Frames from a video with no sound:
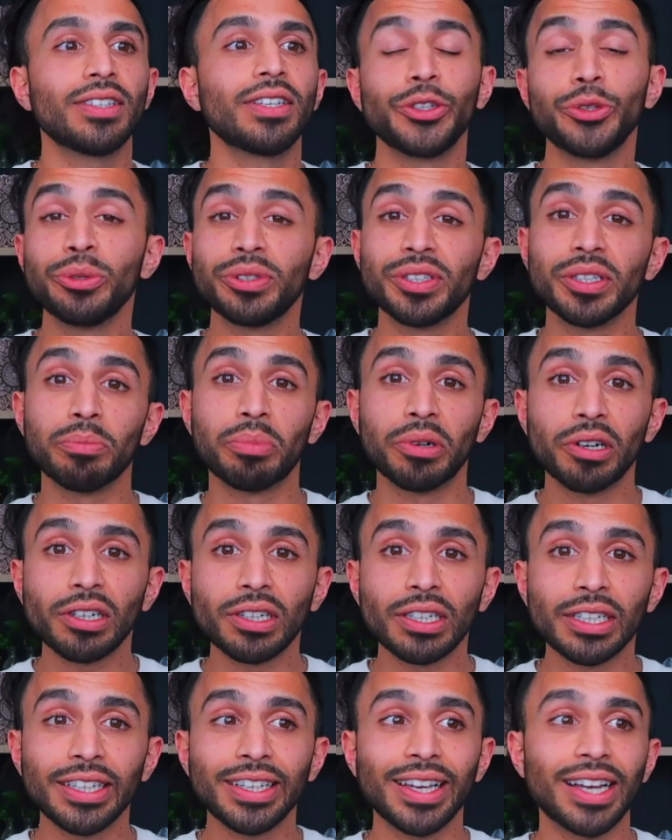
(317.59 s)
UC
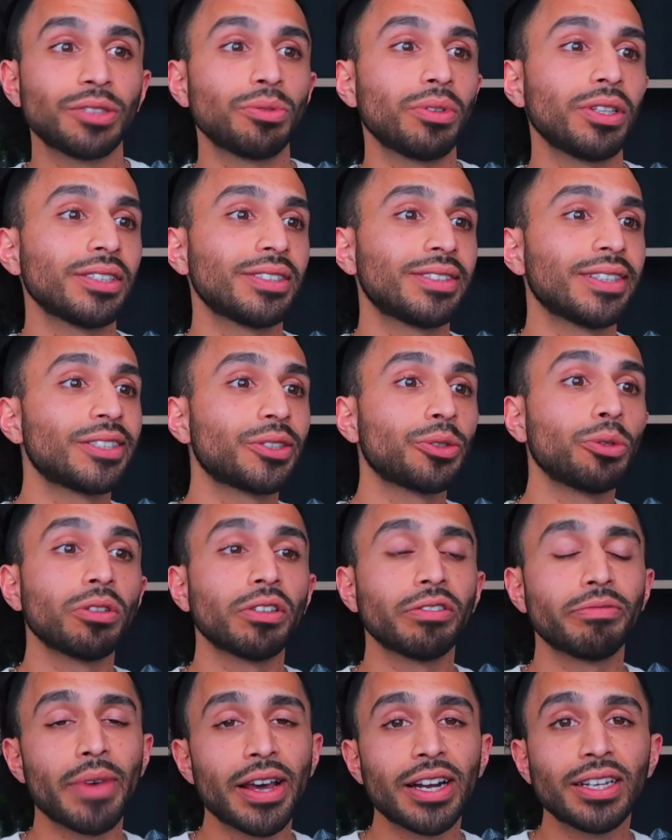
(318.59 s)
Berkeley, as well as the School
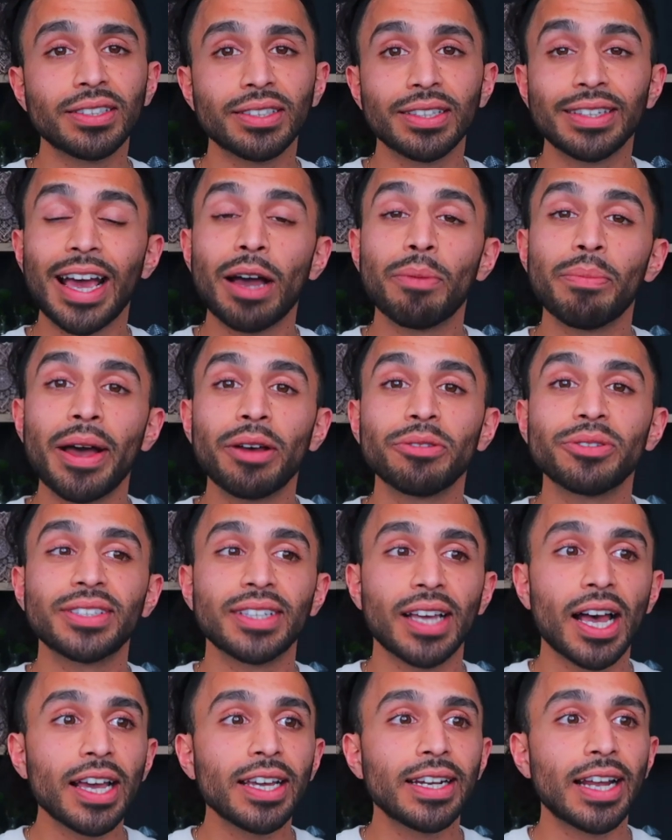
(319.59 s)
of Medicine at Mount
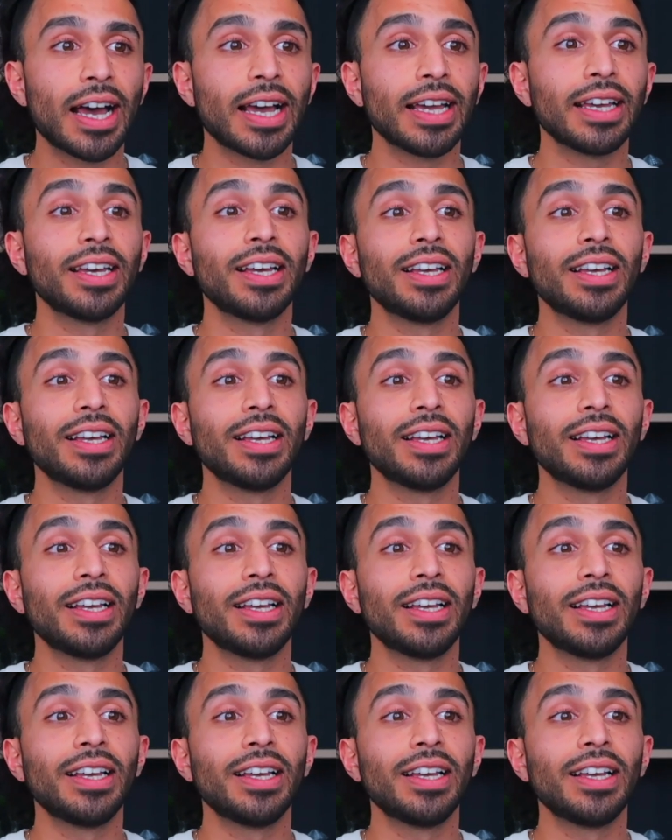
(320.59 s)
Sinai